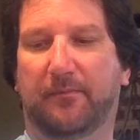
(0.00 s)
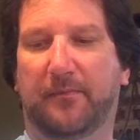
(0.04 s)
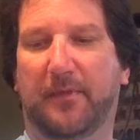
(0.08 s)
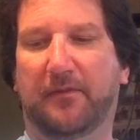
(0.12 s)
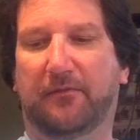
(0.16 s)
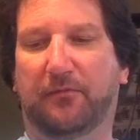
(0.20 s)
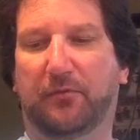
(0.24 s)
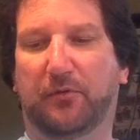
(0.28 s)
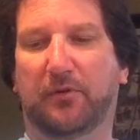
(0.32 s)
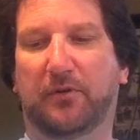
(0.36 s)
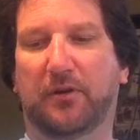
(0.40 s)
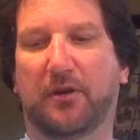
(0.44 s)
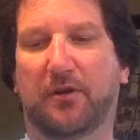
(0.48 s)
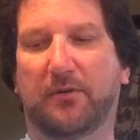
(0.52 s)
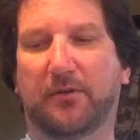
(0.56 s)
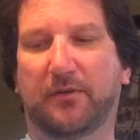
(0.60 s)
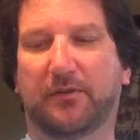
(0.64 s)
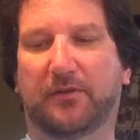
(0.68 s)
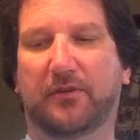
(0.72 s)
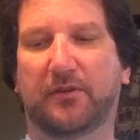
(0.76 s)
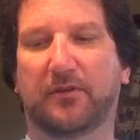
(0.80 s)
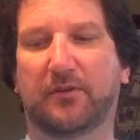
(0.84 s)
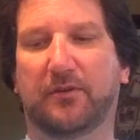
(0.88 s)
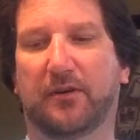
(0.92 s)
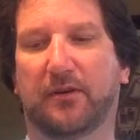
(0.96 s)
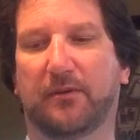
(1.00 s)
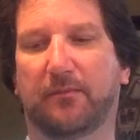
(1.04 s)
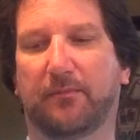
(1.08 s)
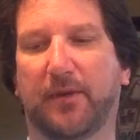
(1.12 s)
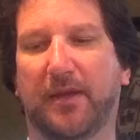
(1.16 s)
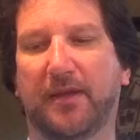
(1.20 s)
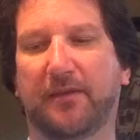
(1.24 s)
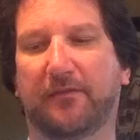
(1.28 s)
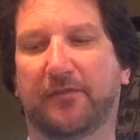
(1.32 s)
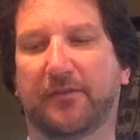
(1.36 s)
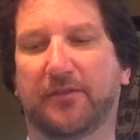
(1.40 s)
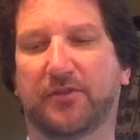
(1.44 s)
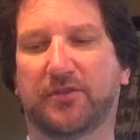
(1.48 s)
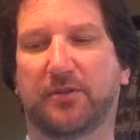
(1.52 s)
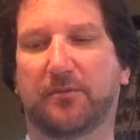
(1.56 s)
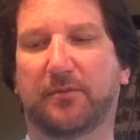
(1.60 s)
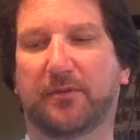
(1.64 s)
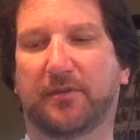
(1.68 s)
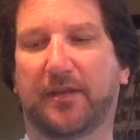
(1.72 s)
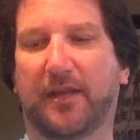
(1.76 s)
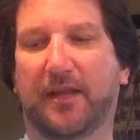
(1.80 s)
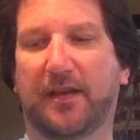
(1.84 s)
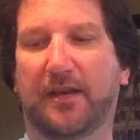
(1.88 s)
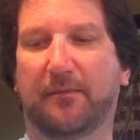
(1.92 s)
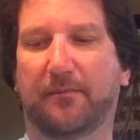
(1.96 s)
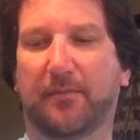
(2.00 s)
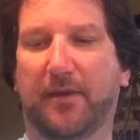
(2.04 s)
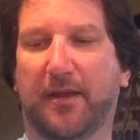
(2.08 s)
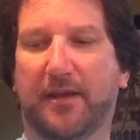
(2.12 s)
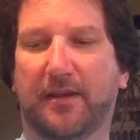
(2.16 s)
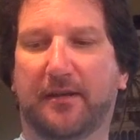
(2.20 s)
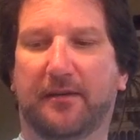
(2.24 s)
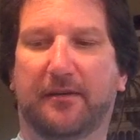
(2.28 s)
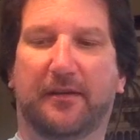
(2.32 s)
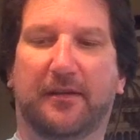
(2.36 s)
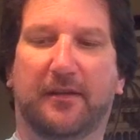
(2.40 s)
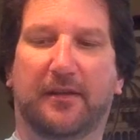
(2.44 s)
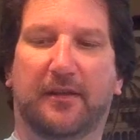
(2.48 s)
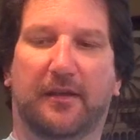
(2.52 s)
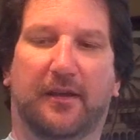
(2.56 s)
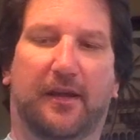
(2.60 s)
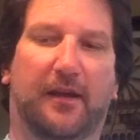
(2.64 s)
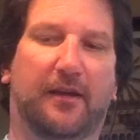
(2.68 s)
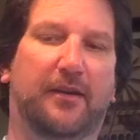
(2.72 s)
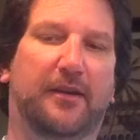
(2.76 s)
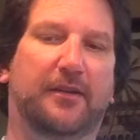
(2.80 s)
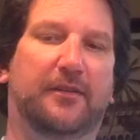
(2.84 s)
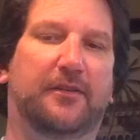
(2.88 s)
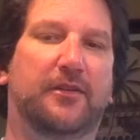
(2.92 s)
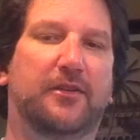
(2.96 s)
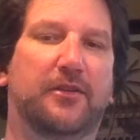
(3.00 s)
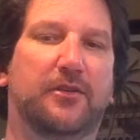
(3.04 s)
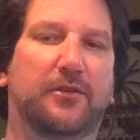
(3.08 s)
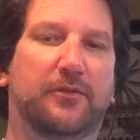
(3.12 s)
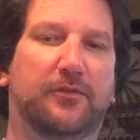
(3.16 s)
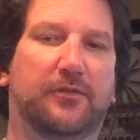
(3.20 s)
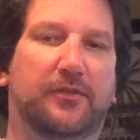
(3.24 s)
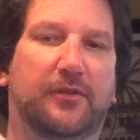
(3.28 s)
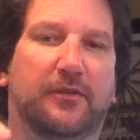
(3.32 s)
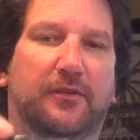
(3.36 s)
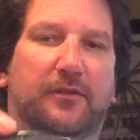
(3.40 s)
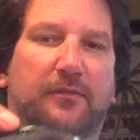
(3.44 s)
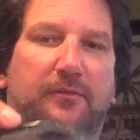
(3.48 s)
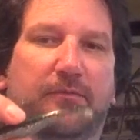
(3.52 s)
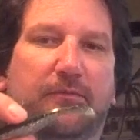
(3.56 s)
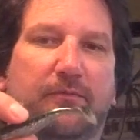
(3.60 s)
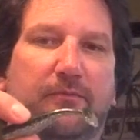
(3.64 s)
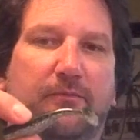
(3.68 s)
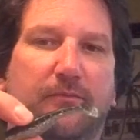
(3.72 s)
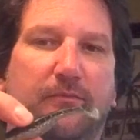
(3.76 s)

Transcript: If we're going to a bait fish imitating bait, I like to use the